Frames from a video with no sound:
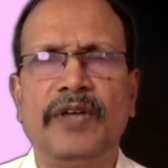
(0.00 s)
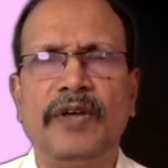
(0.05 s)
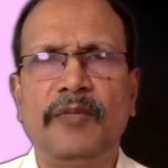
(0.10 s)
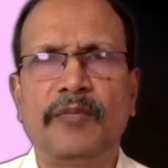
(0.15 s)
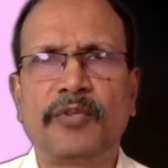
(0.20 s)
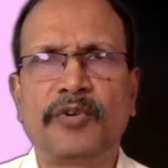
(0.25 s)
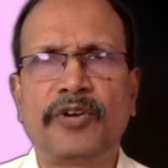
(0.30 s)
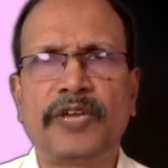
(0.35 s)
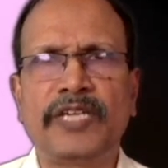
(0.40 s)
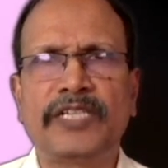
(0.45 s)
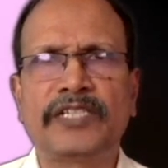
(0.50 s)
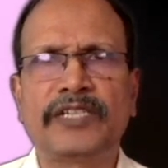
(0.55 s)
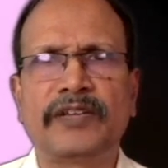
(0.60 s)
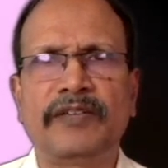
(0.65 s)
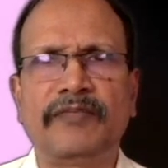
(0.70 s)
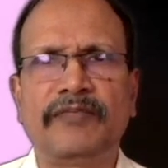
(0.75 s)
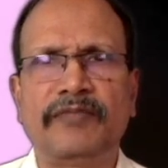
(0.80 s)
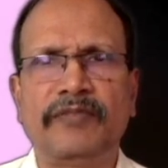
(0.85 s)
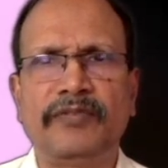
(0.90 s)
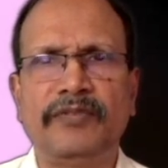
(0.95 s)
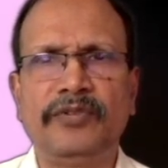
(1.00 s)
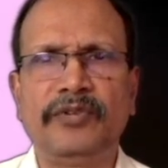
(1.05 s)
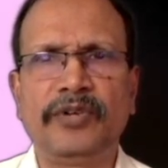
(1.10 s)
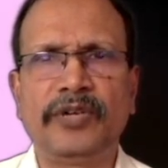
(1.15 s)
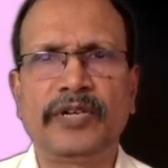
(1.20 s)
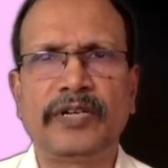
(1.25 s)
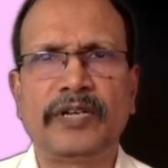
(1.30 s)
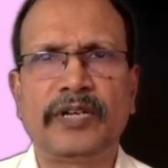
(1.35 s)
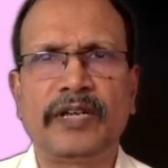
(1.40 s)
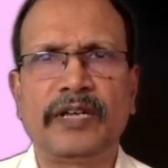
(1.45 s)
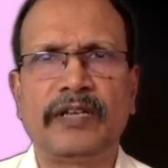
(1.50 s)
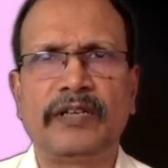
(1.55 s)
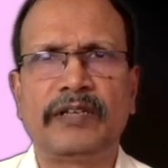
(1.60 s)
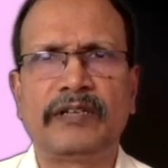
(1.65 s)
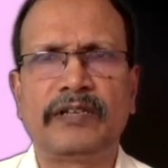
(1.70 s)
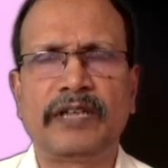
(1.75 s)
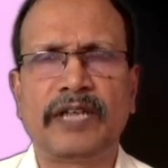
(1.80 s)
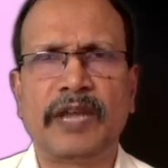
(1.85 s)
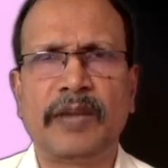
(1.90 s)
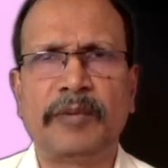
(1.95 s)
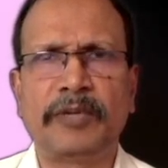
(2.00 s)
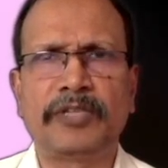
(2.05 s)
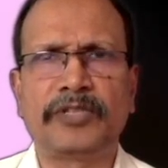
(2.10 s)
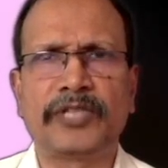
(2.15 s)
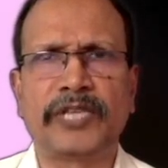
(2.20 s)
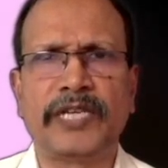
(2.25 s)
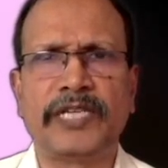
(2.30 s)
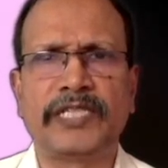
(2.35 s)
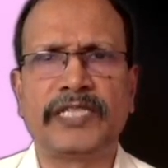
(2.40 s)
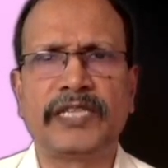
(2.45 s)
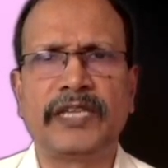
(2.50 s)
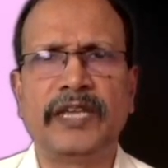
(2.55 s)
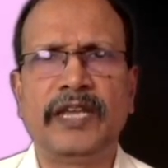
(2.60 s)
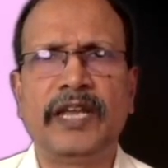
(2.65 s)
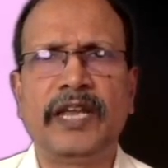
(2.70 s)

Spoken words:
production of newer hepatocytes,